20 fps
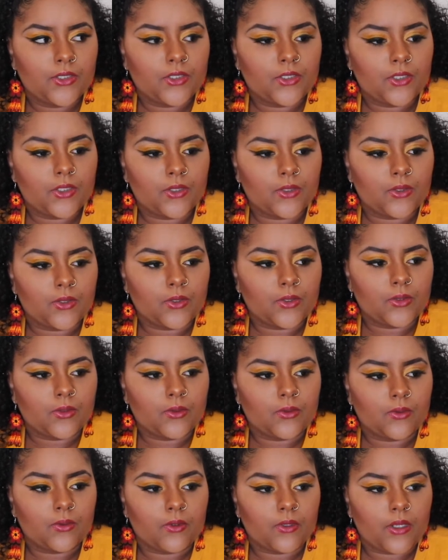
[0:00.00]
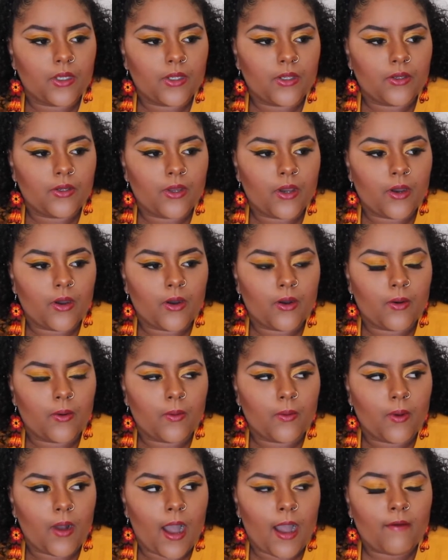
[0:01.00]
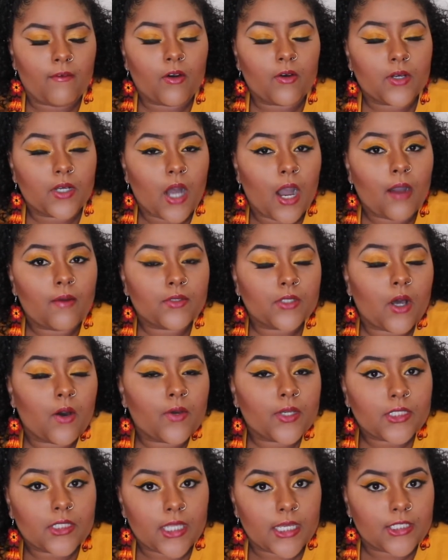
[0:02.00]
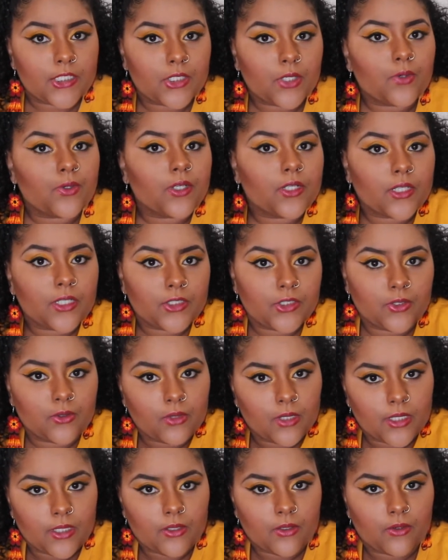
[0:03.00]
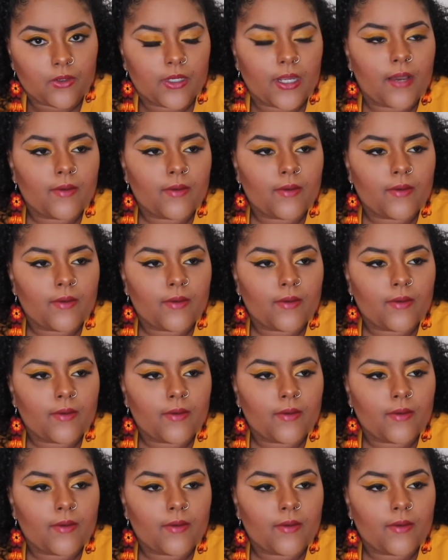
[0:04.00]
to you know I will I was always that shoulder that you leaned on.